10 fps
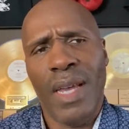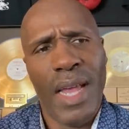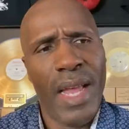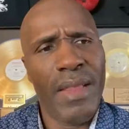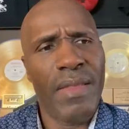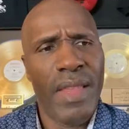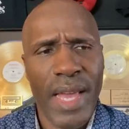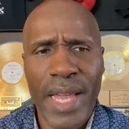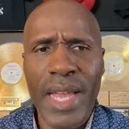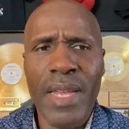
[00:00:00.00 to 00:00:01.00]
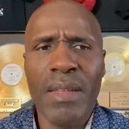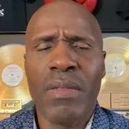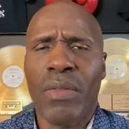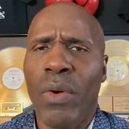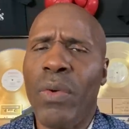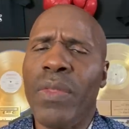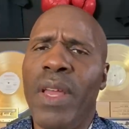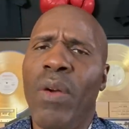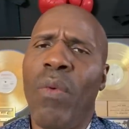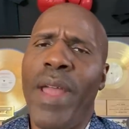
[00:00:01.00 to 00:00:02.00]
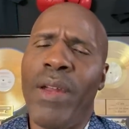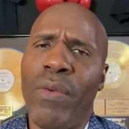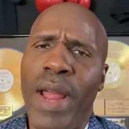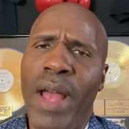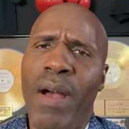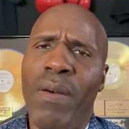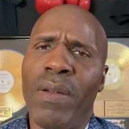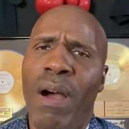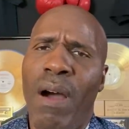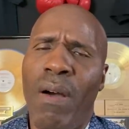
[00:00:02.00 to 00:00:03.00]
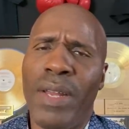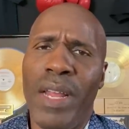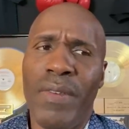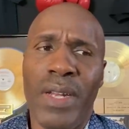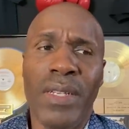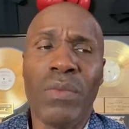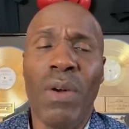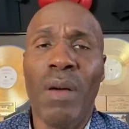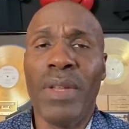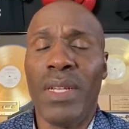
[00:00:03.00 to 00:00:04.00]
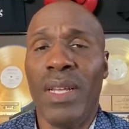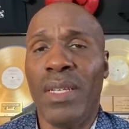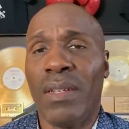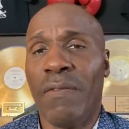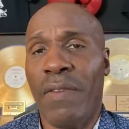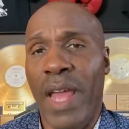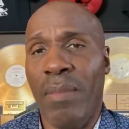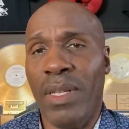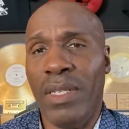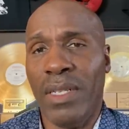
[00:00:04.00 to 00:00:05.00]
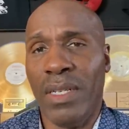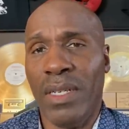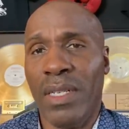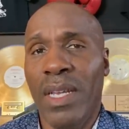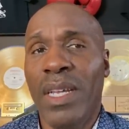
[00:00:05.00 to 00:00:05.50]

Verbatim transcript: And they throw their weight around all day, This woman is a family judge.